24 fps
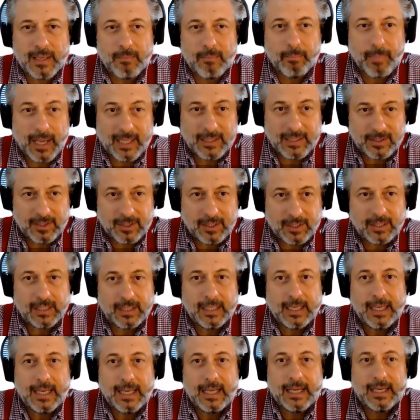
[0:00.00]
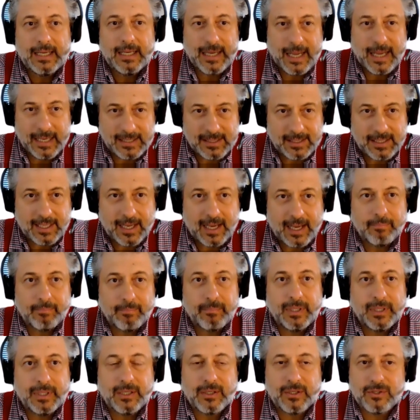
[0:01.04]
better next time,
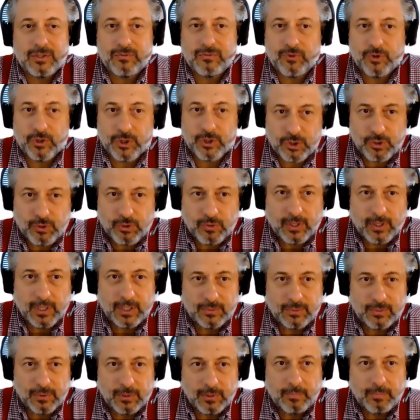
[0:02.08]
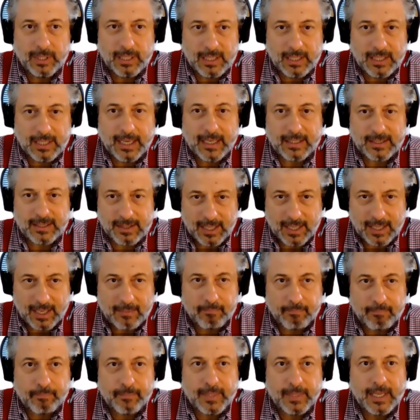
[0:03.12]
because for sure it will be a next
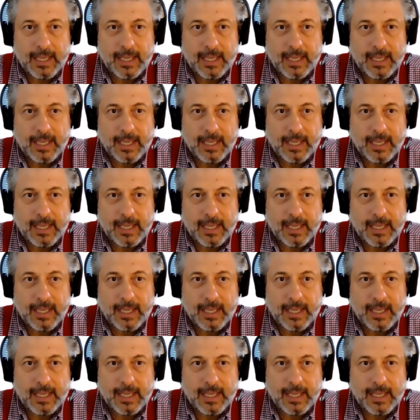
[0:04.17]
time.